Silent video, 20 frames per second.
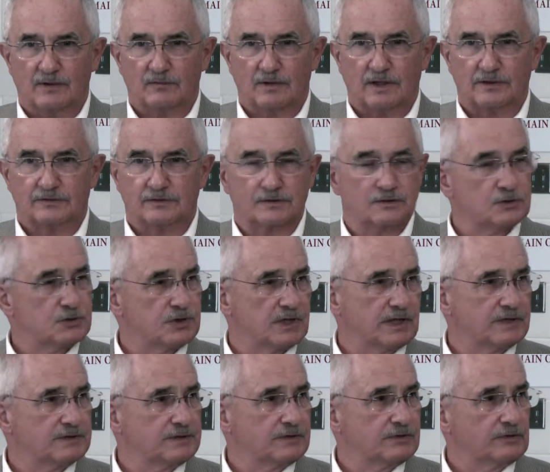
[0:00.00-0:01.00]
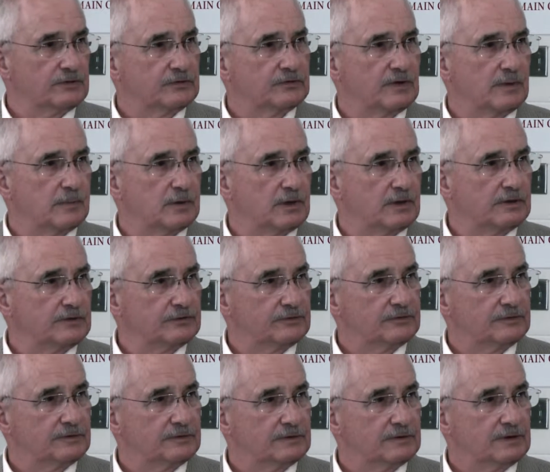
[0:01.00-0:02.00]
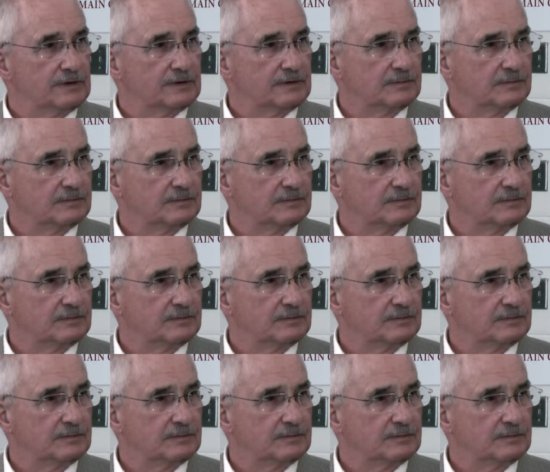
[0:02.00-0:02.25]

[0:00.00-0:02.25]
have lots of good sessions and seminars, and